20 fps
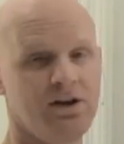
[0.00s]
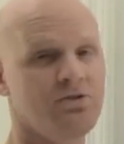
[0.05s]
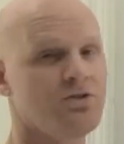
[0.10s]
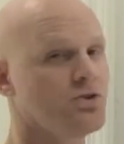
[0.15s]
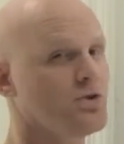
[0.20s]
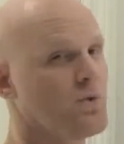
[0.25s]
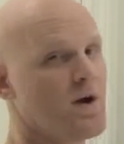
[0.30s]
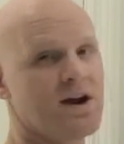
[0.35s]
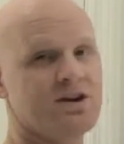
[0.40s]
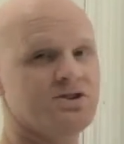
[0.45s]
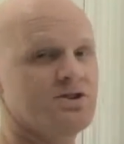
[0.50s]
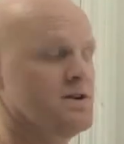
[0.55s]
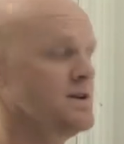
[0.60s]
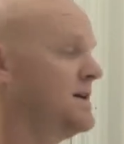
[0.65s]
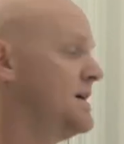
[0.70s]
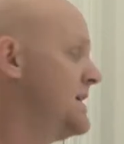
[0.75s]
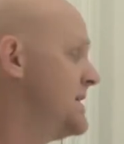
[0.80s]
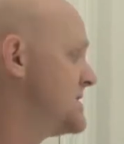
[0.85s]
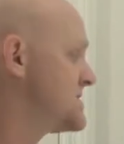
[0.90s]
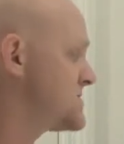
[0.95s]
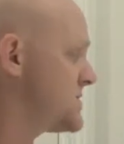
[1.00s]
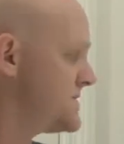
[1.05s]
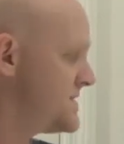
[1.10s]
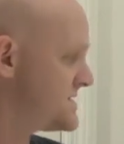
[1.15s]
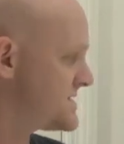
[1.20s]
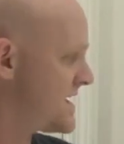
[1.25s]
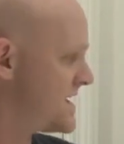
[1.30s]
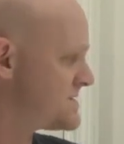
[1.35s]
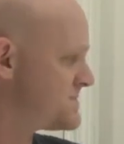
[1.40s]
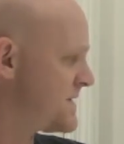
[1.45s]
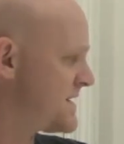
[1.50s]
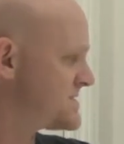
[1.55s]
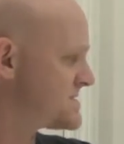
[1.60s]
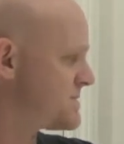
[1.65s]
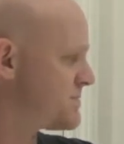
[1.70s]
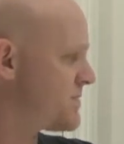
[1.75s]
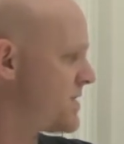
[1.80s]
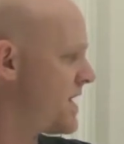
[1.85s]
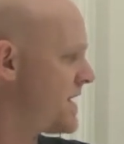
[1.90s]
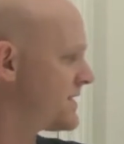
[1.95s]
either direction. So in this case, because
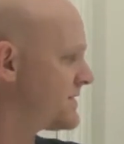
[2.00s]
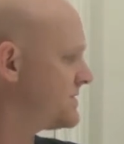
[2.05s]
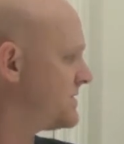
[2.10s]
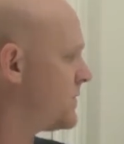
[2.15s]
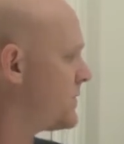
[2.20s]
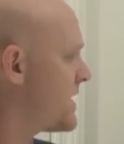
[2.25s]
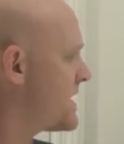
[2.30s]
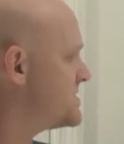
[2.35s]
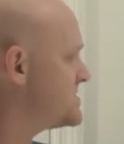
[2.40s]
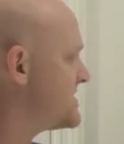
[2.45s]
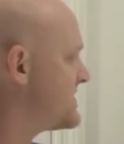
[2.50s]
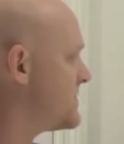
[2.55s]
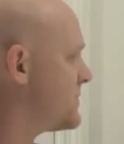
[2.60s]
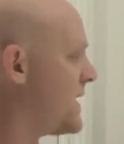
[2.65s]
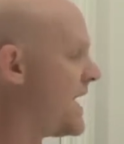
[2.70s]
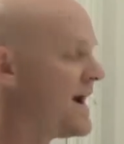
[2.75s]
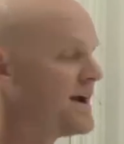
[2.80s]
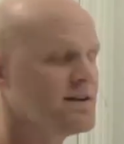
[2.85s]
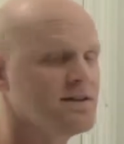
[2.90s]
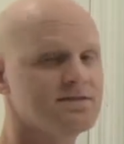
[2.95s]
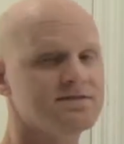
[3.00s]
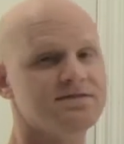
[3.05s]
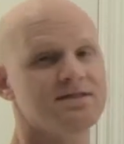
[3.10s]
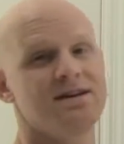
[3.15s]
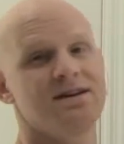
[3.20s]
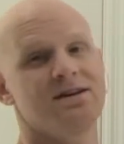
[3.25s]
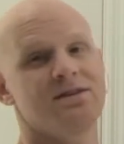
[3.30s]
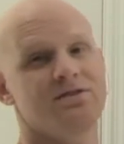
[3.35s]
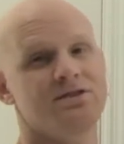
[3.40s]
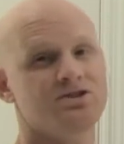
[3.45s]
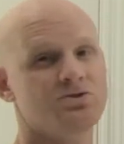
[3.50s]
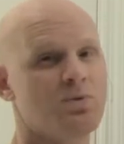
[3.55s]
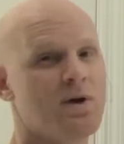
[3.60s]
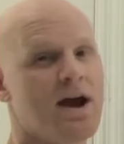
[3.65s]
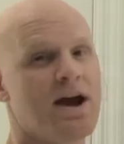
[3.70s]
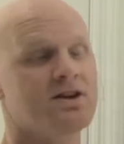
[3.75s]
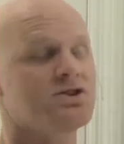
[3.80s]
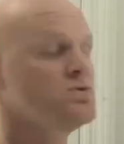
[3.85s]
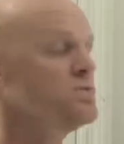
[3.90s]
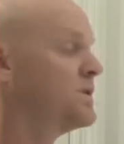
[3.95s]
the product's lower energy than the reactants, this
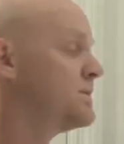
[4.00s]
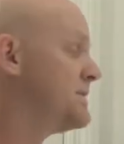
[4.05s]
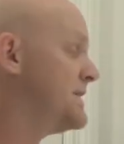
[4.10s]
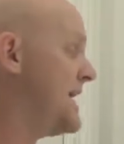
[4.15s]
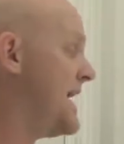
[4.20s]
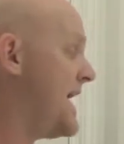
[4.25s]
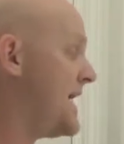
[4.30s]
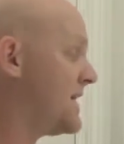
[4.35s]
reaction would be